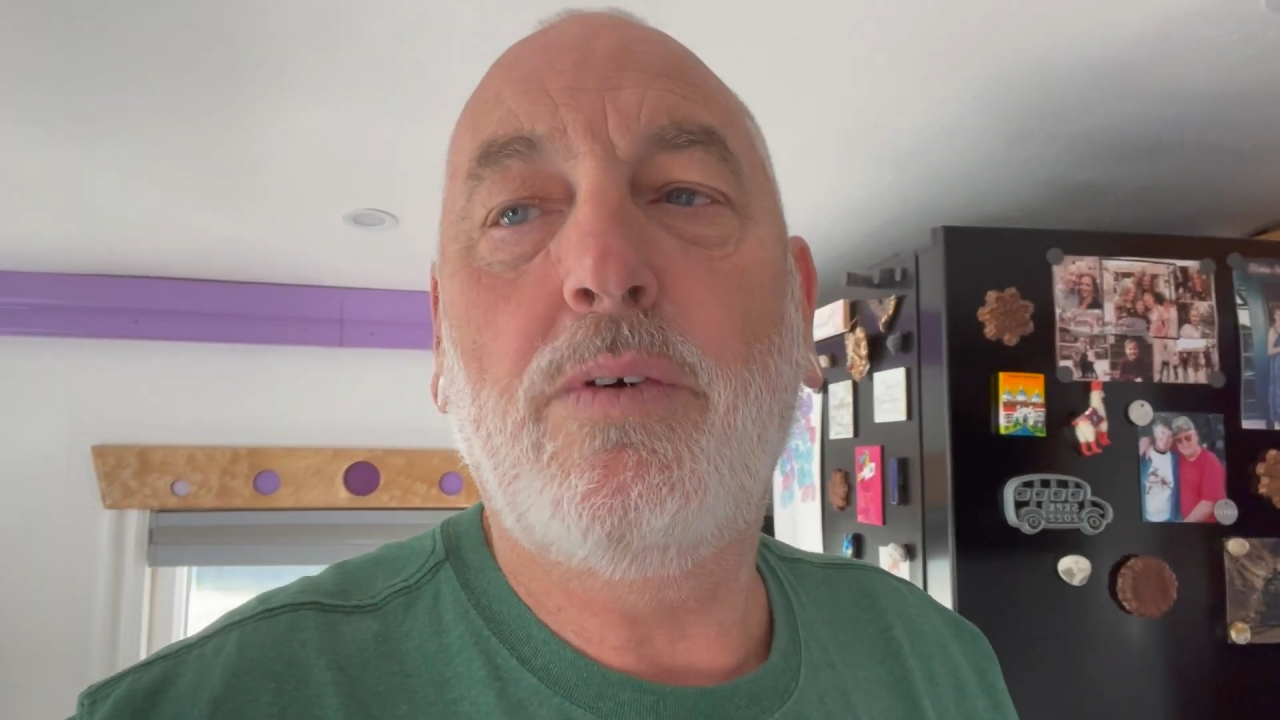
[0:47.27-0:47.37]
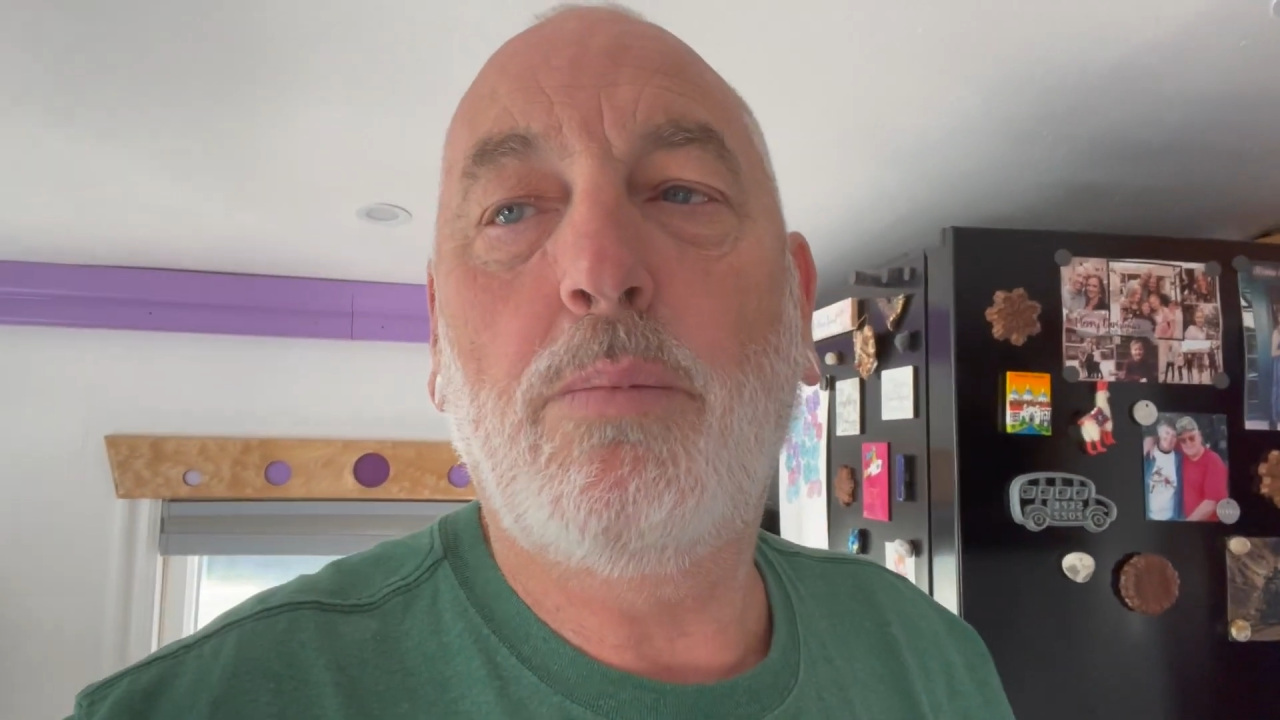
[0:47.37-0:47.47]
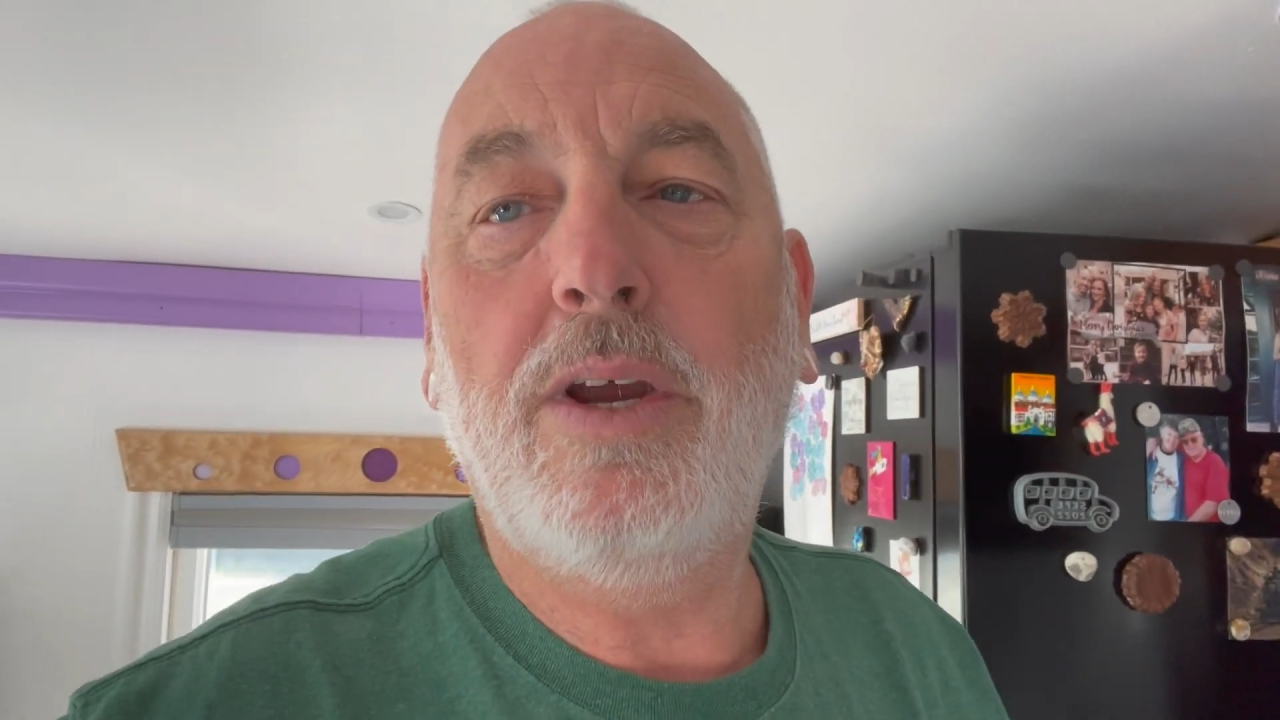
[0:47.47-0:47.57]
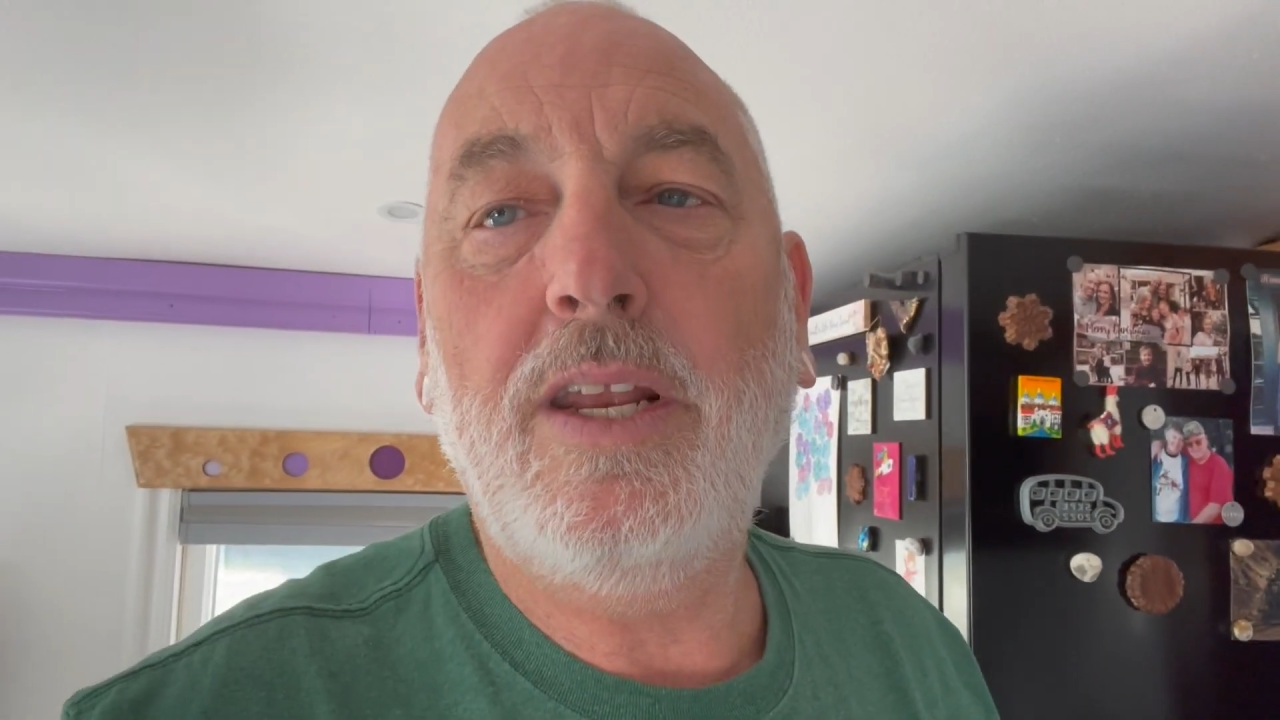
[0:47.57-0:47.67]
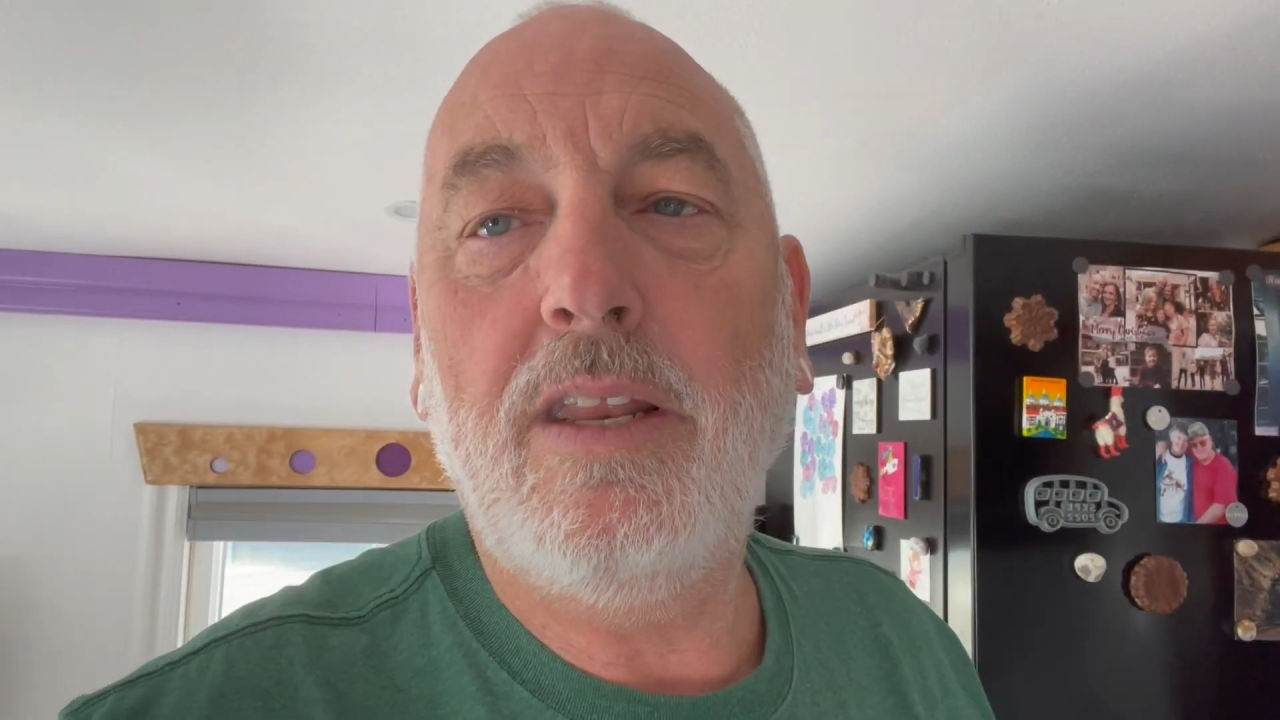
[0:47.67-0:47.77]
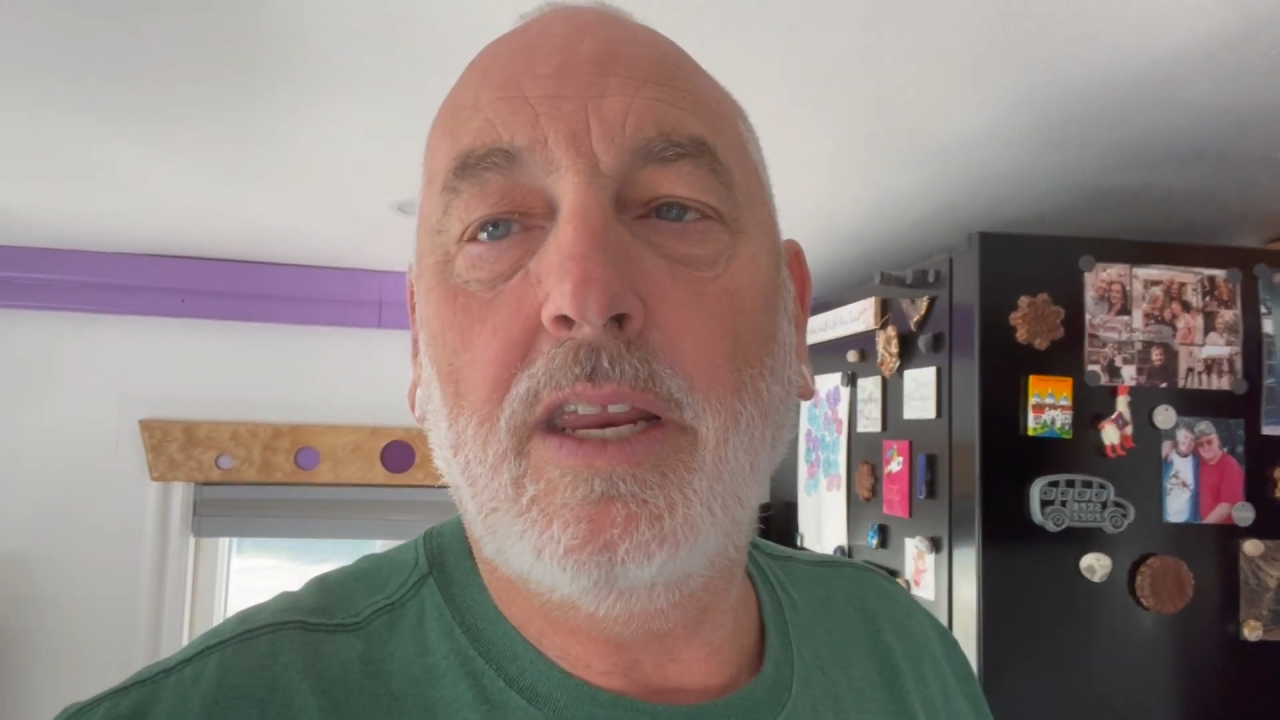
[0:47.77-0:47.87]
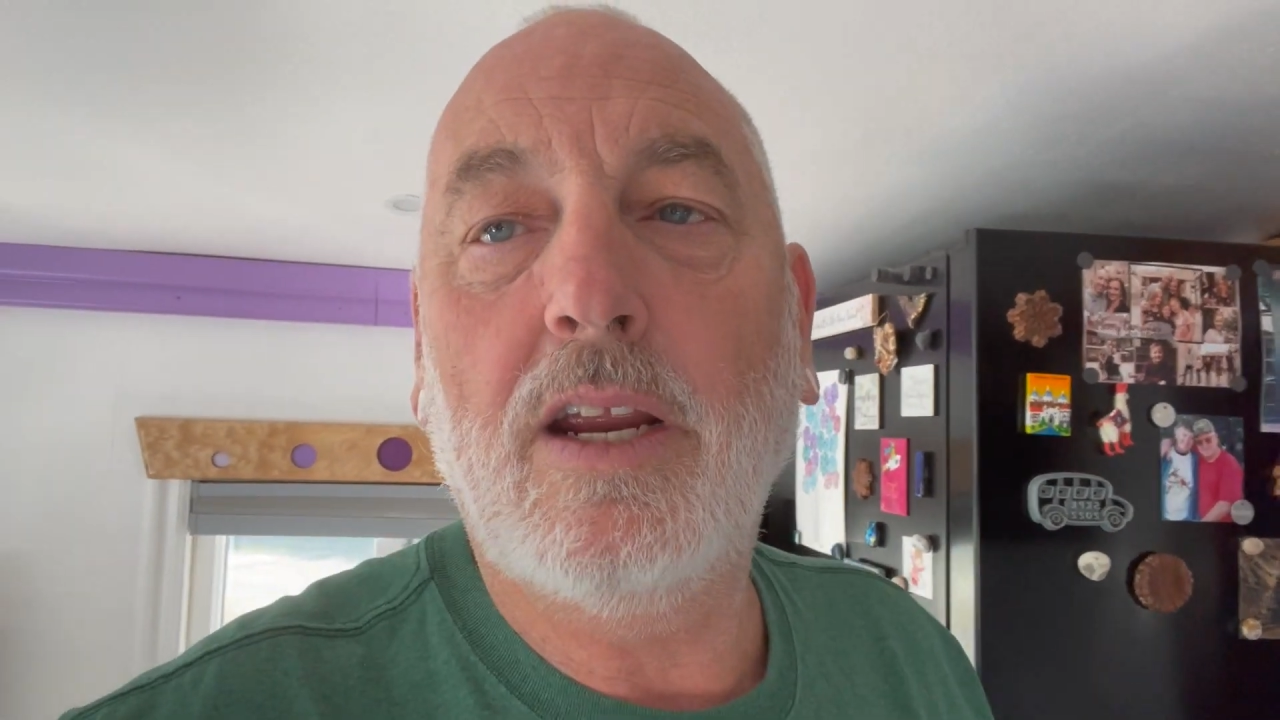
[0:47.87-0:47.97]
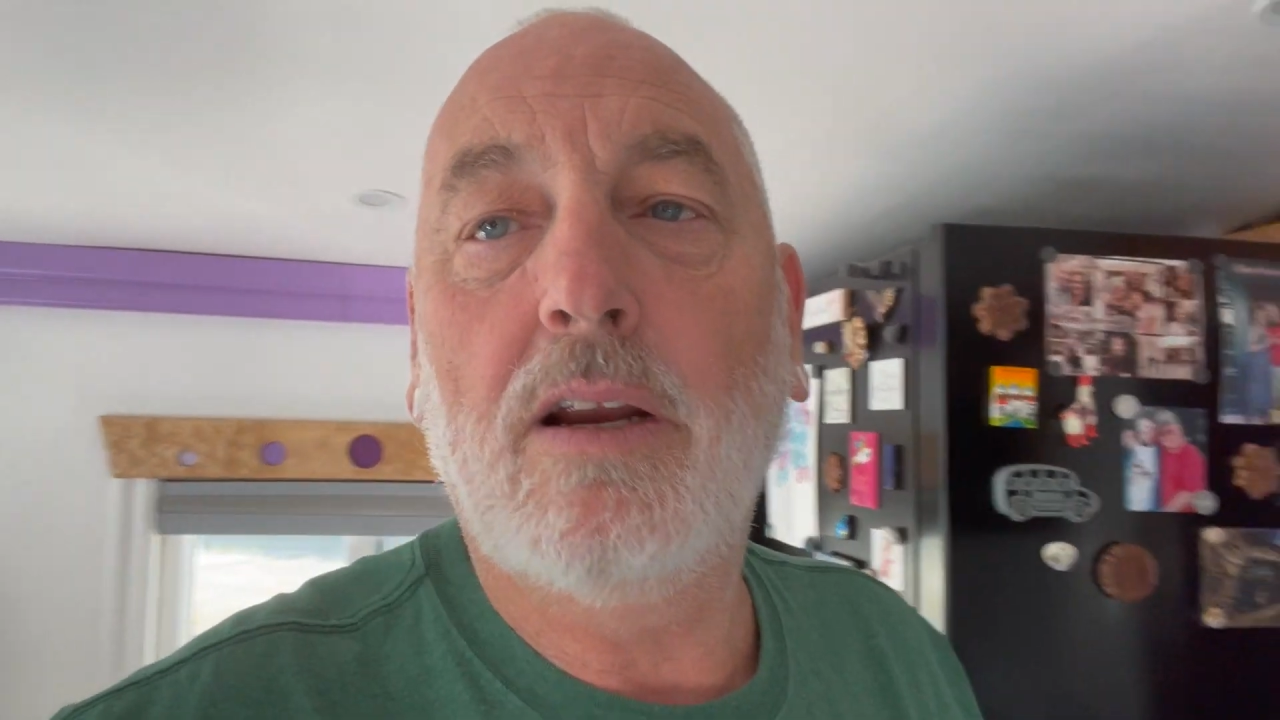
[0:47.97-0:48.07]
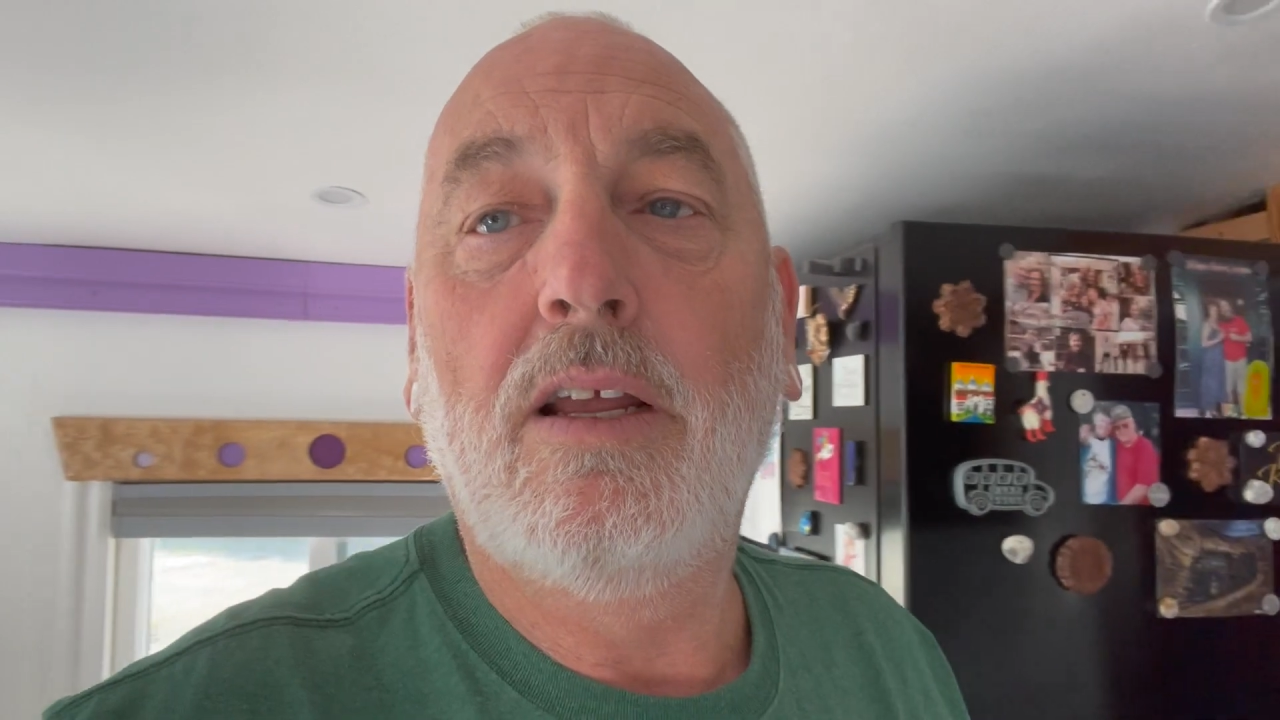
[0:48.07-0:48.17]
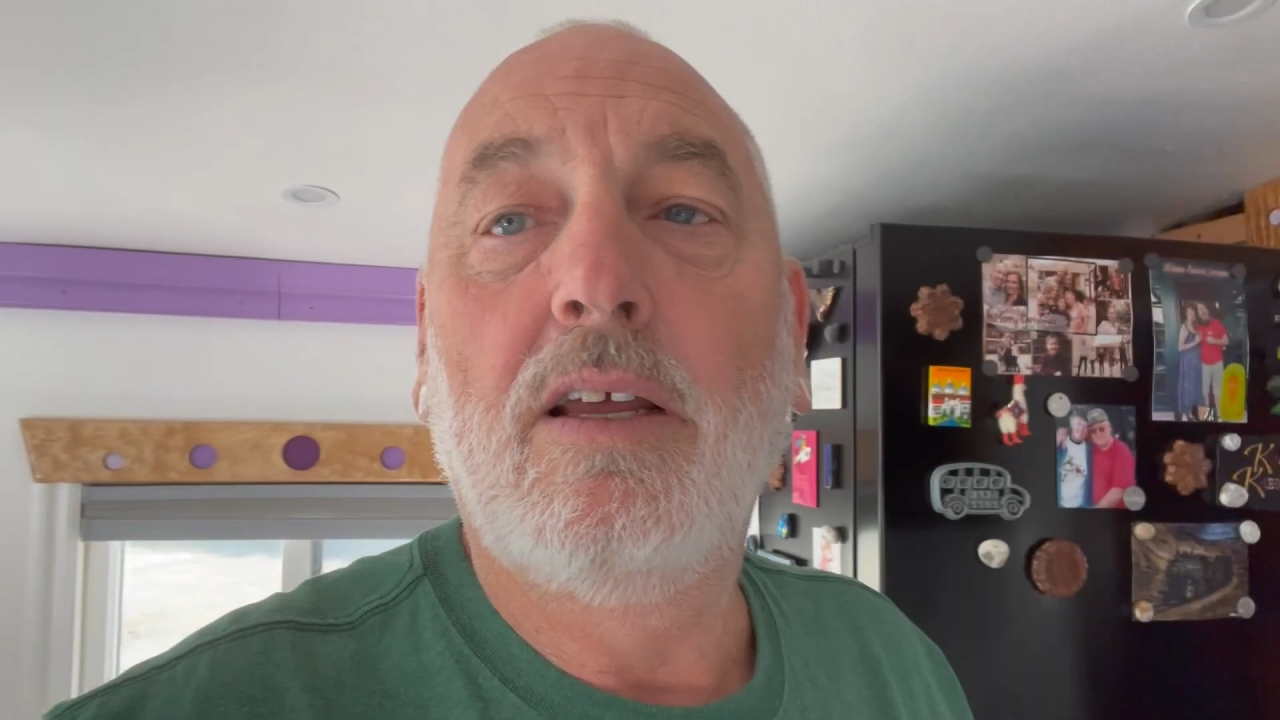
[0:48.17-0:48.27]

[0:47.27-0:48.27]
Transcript: of bread in here.